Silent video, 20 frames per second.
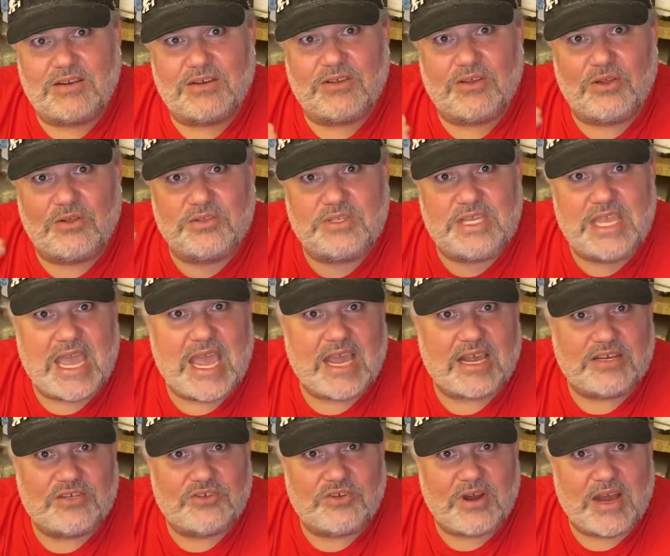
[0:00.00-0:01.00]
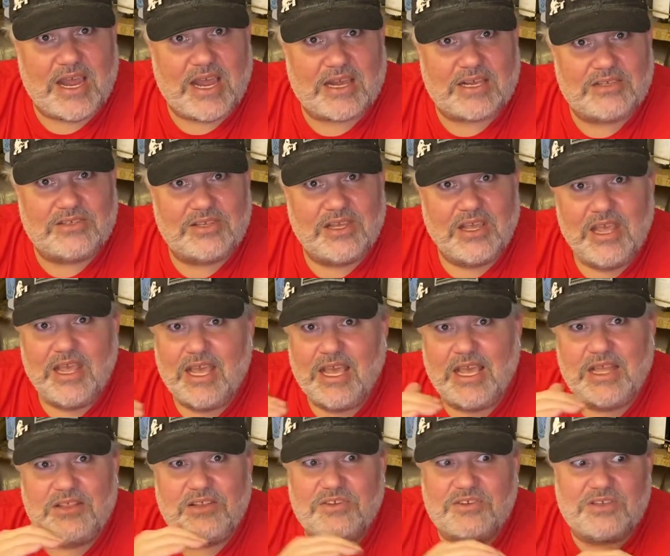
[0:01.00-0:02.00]
called yak tracks,
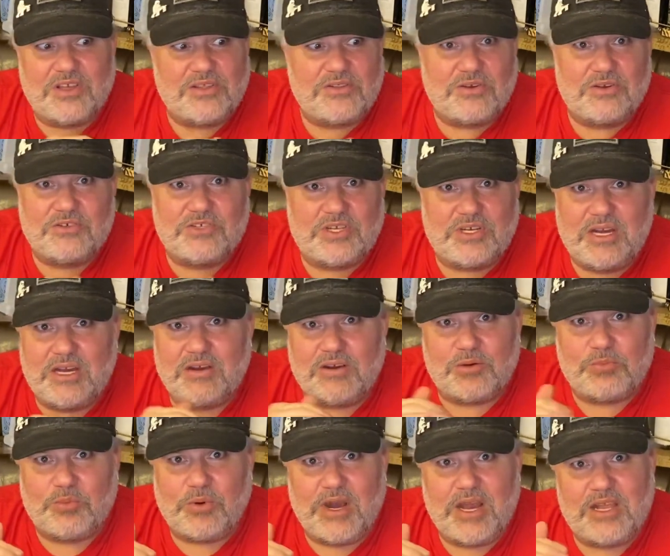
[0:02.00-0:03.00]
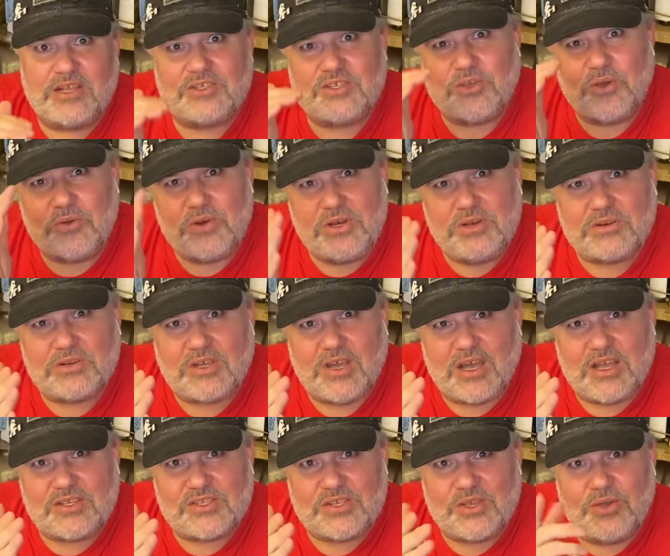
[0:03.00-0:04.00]
and there's other generic brands. Go to your
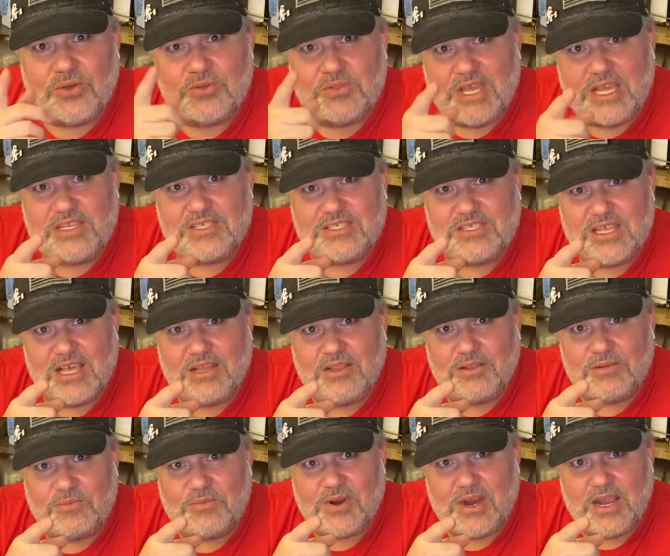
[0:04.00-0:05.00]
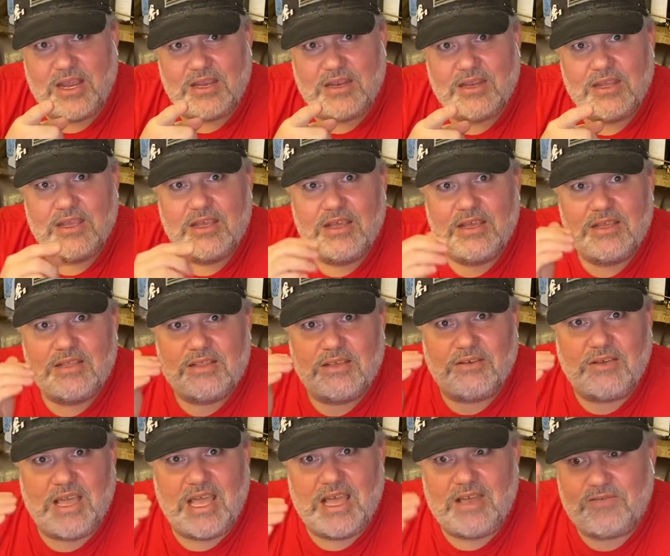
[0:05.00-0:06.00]
Costco. They sell them, right? They'll
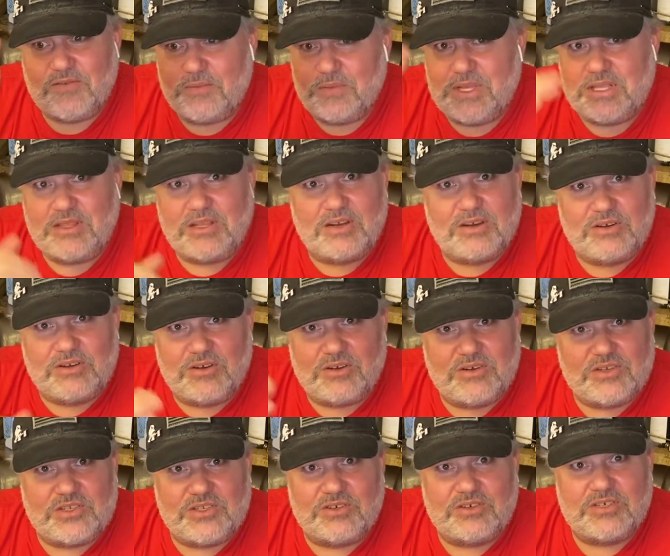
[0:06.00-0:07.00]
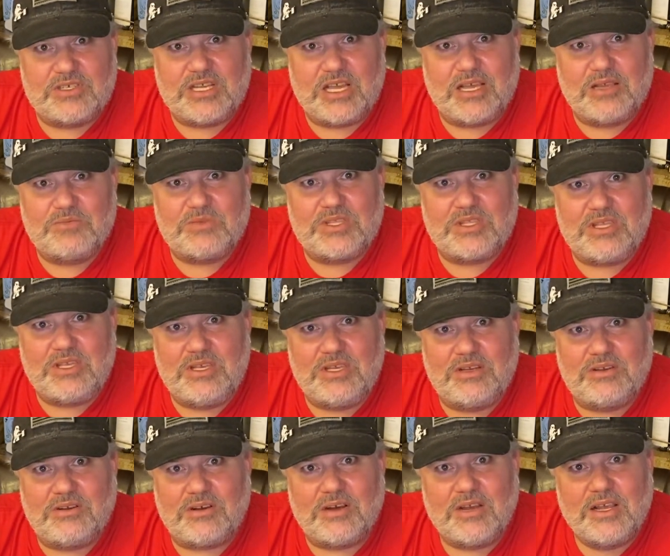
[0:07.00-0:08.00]
have them in there during certain times of the
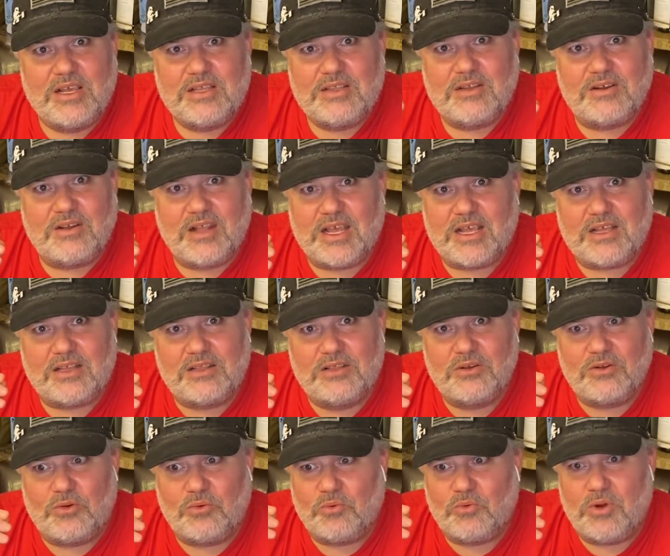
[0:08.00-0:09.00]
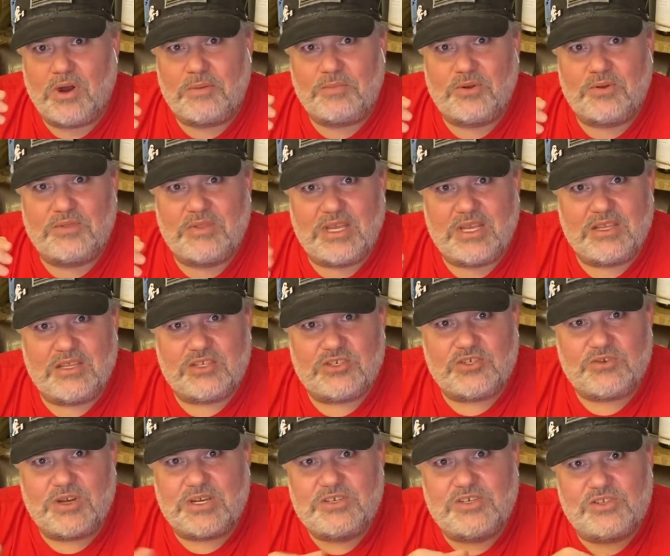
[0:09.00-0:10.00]
year. They're like a little rubber thing that
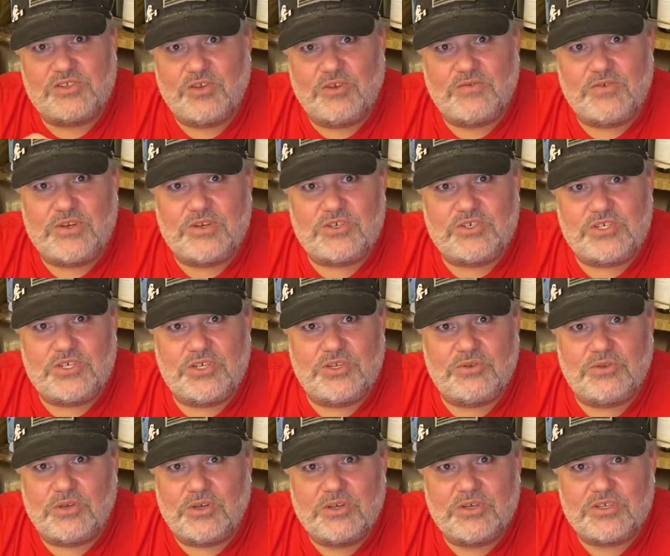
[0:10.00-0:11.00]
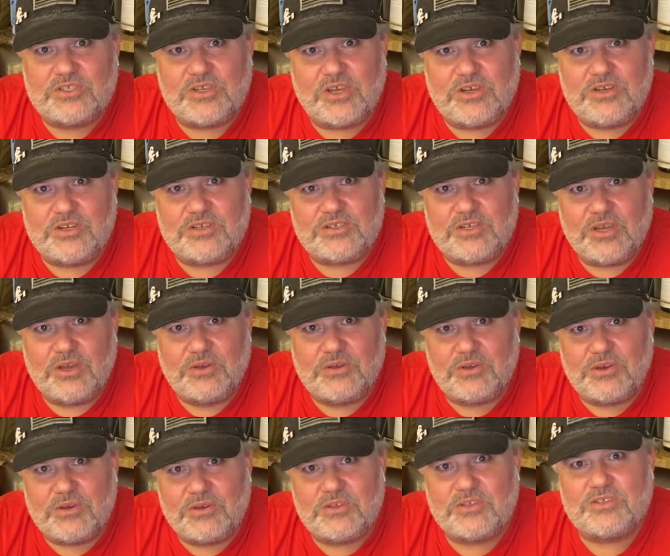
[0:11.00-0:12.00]
stretches over your shoe. It hooks on your toe
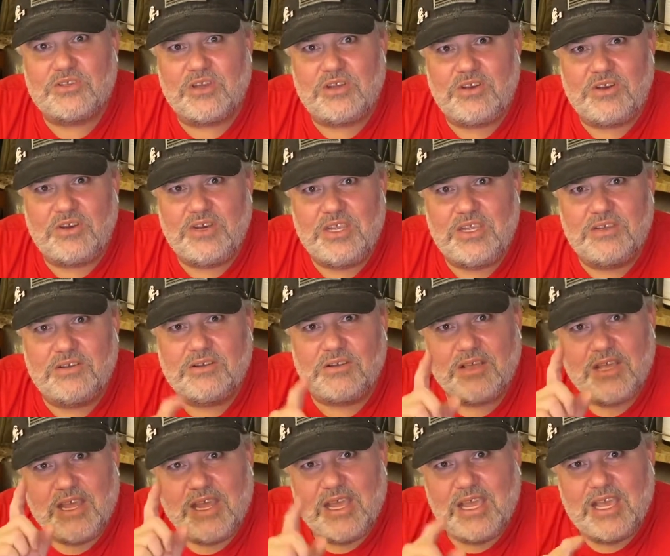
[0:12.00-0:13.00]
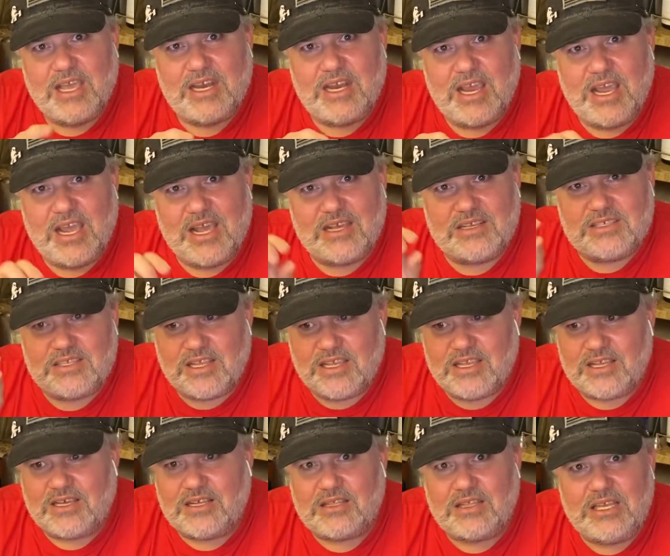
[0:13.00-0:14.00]
and hooks on your heel, and it has
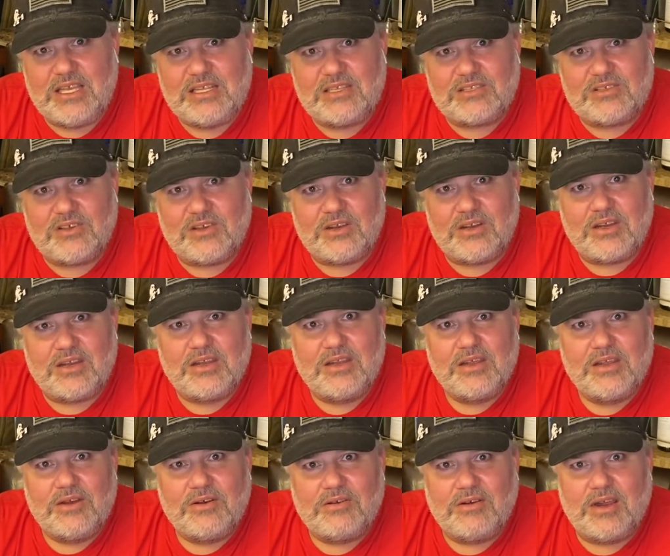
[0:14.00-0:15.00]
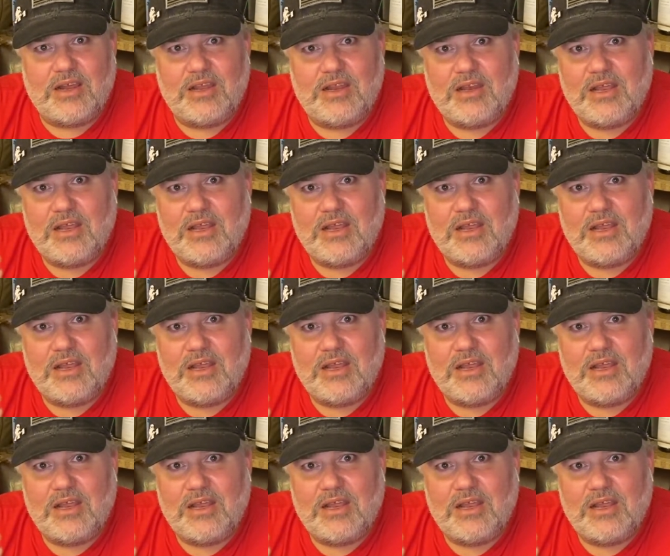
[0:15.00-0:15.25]
like cleats on it, right?